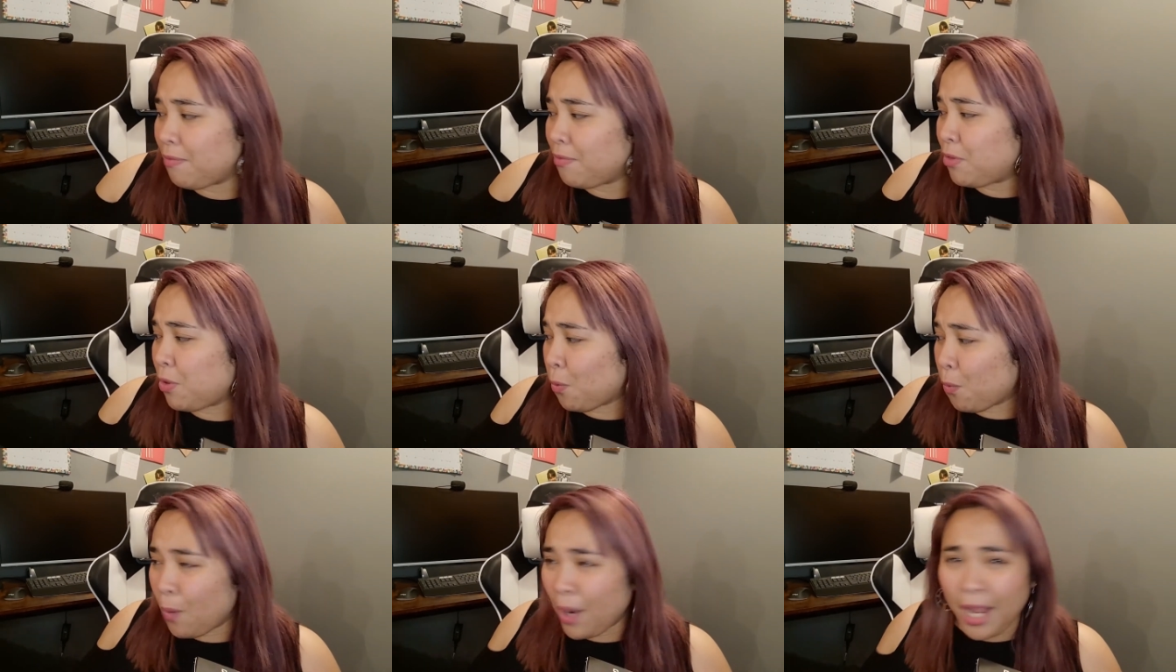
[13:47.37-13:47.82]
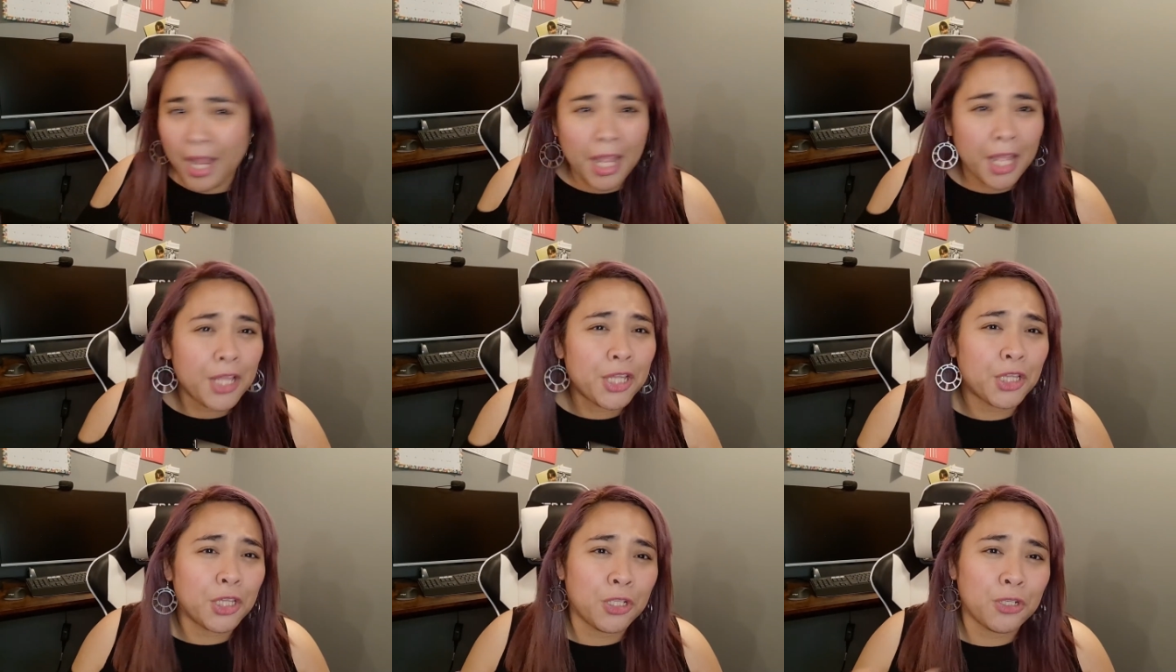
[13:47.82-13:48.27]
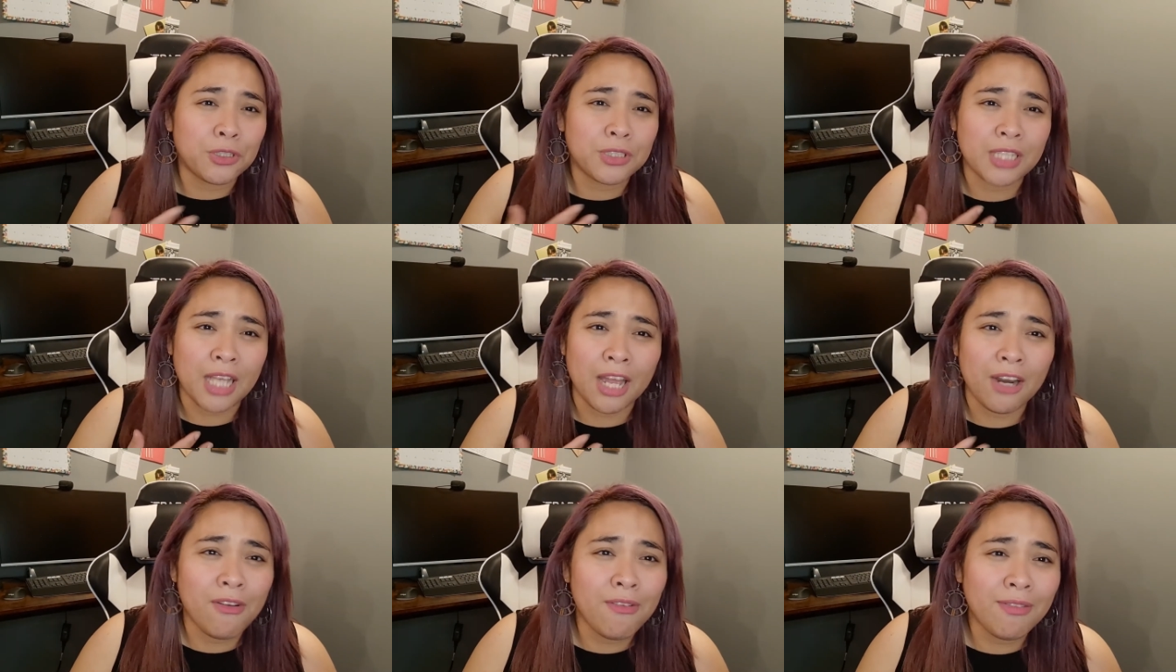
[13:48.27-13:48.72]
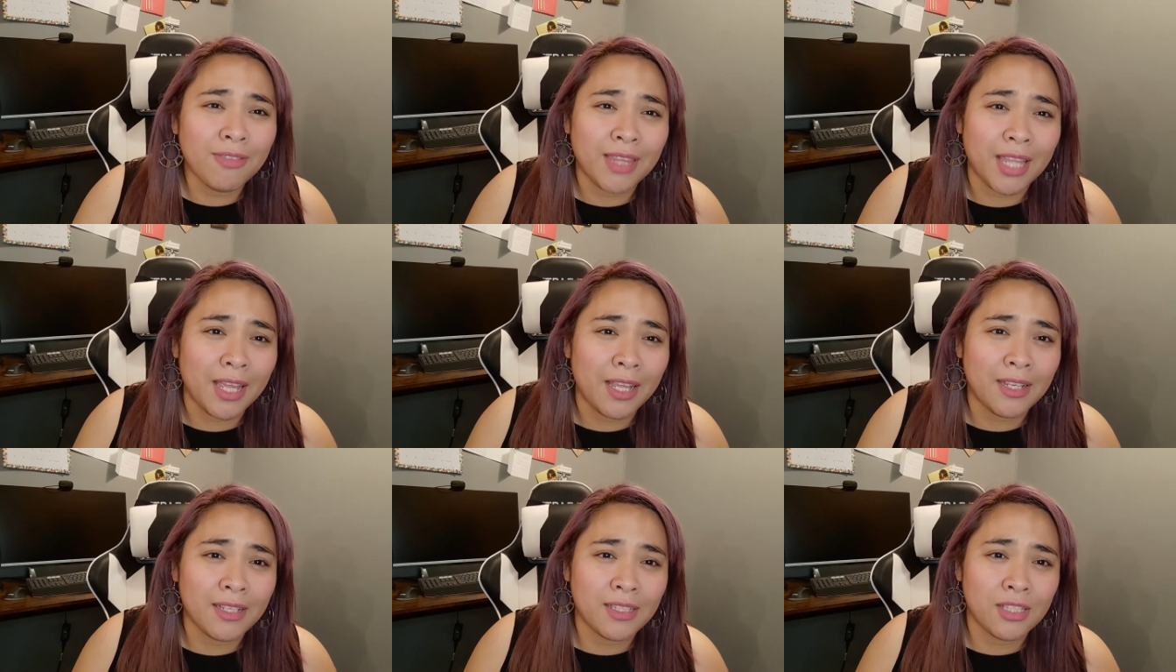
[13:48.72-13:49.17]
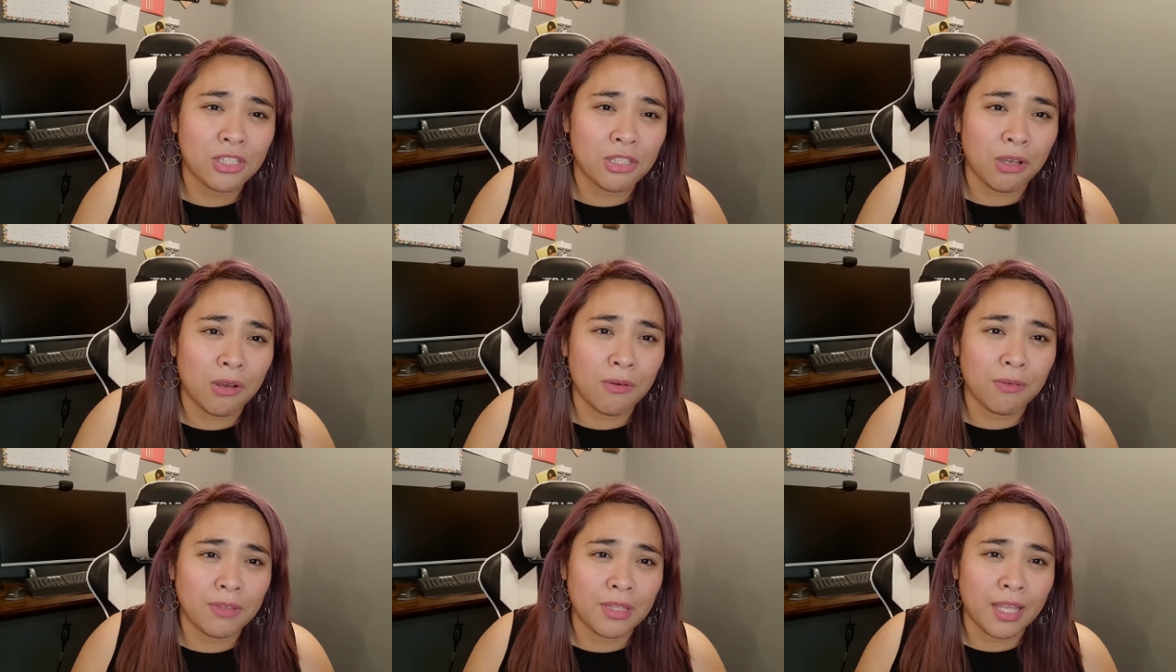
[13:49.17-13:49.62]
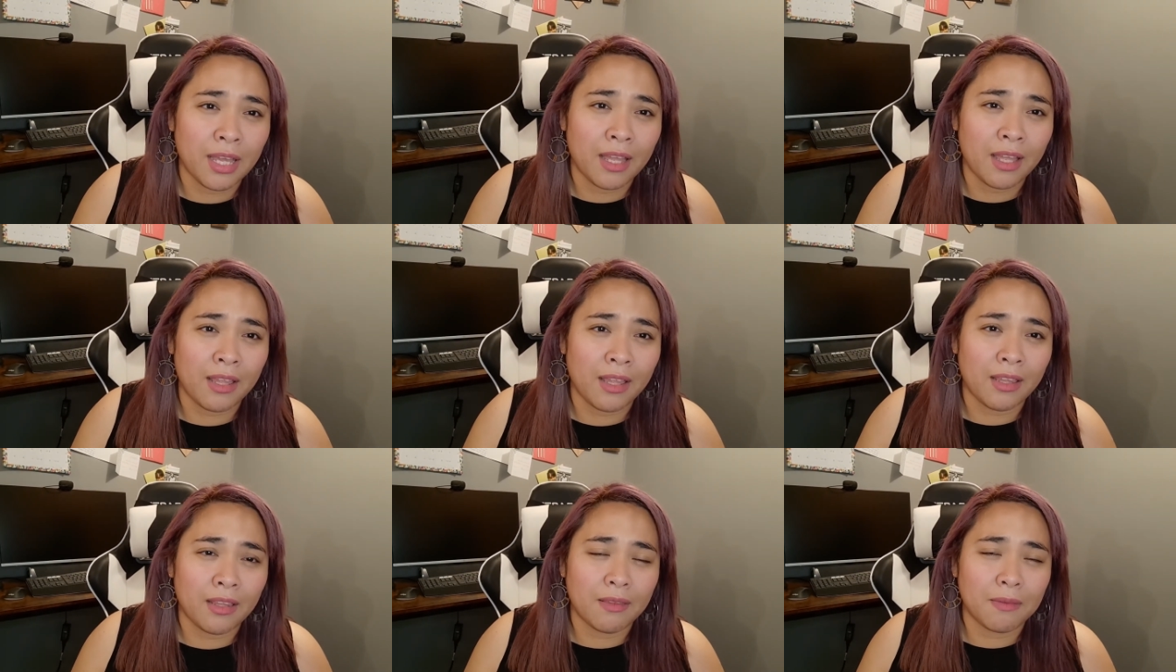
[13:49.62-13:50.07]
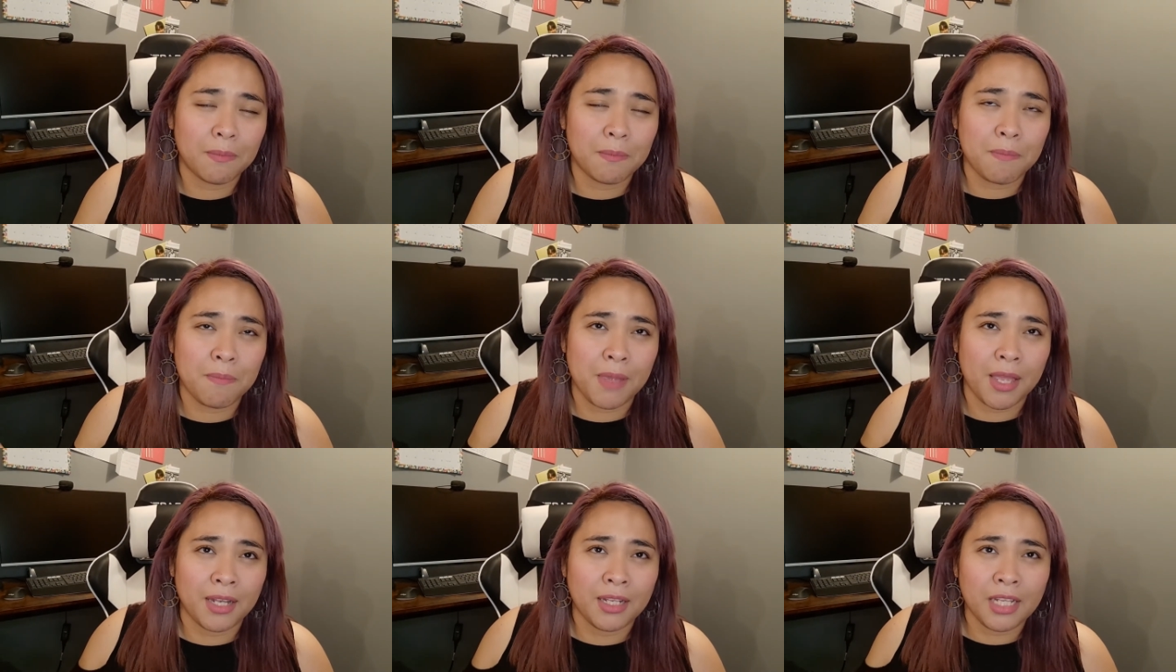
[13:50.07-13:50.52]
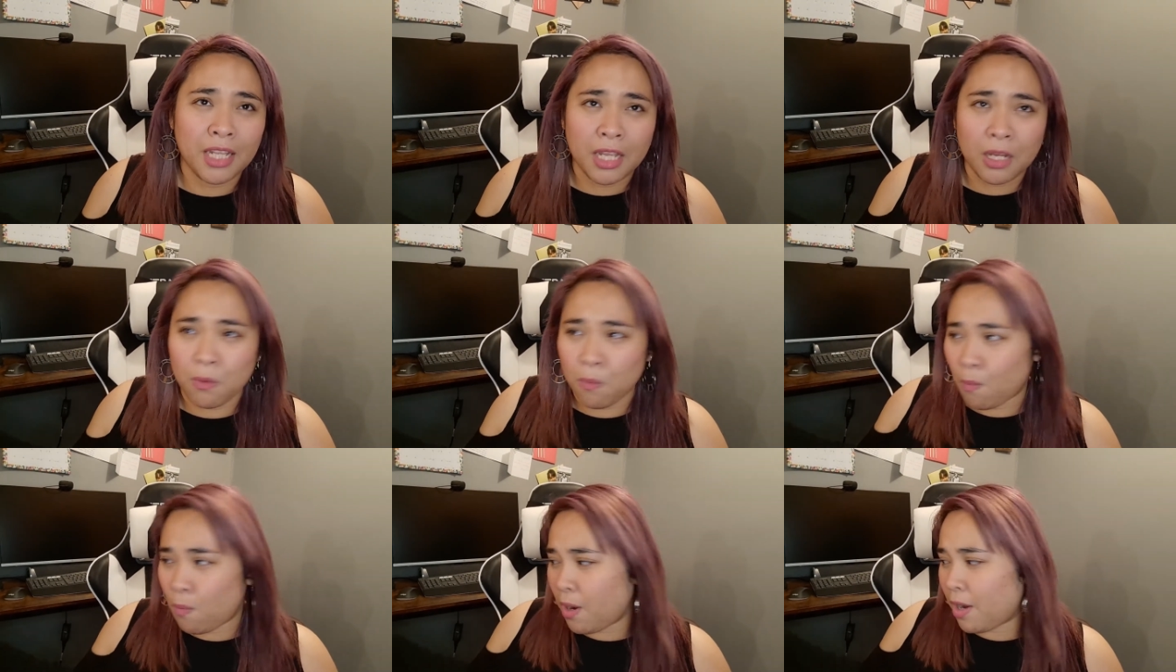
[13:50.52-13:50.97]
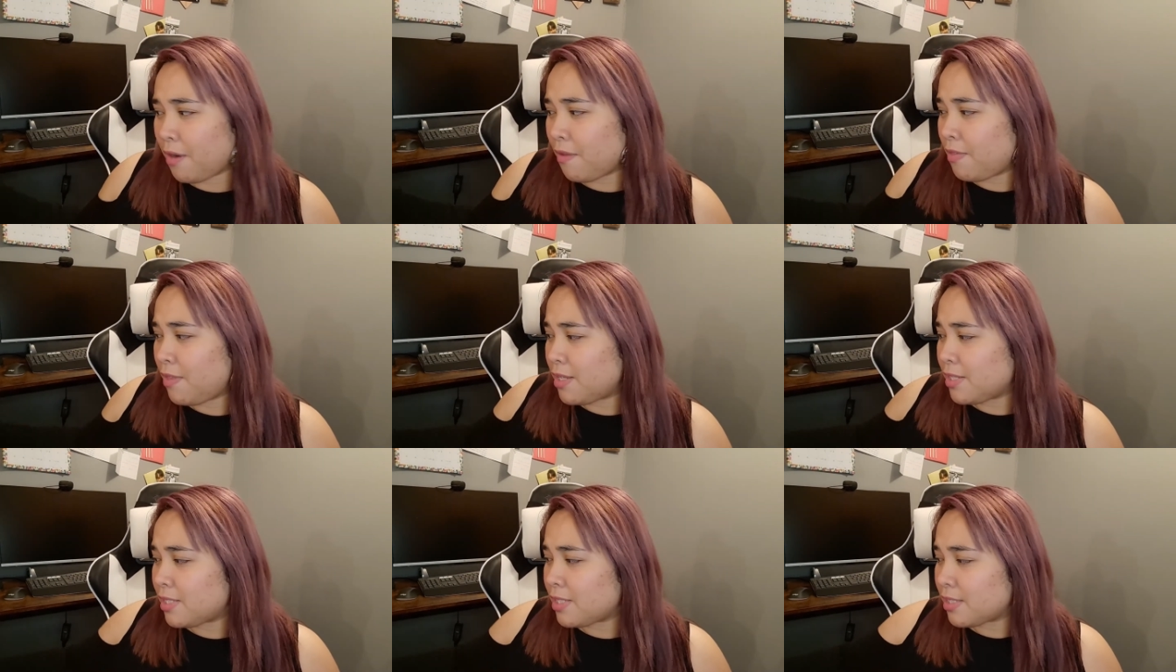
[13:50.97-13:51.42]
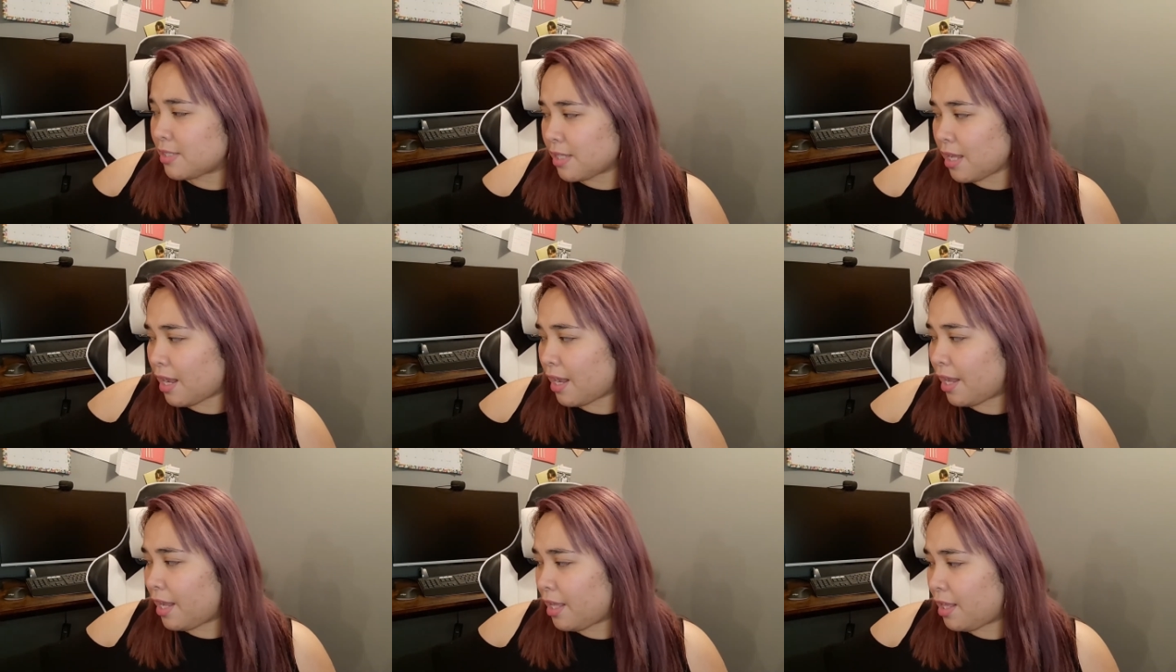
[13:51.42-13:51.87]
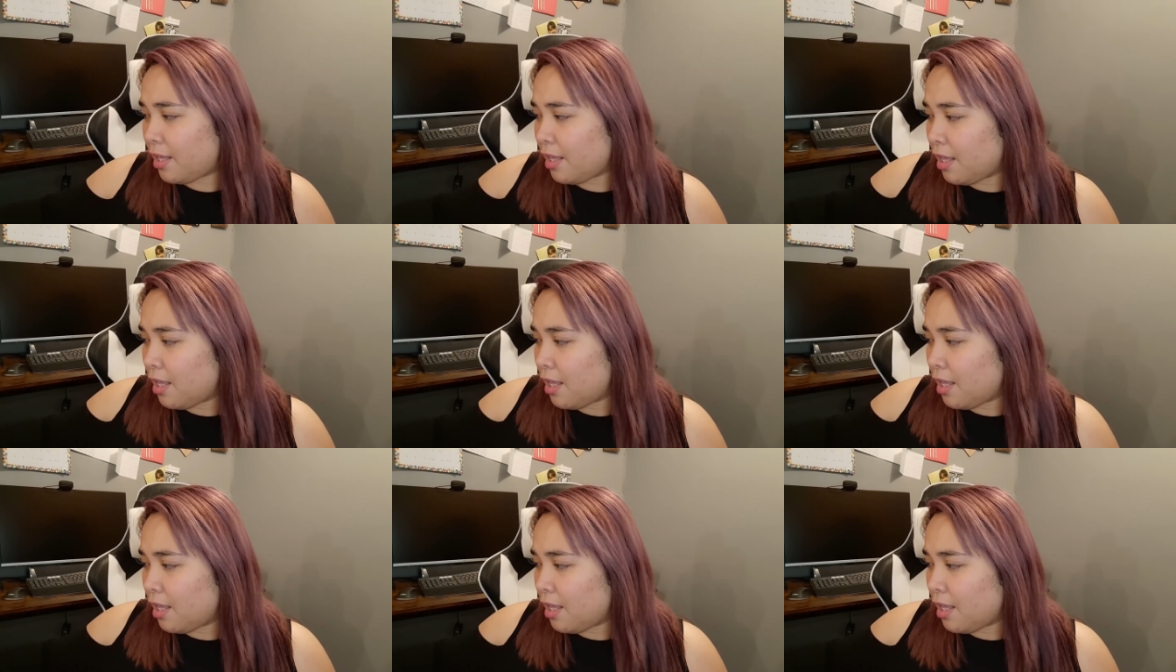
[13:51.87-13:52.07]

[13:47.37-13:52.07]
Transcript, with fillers: the way it looks I don't think so that men can wear this style.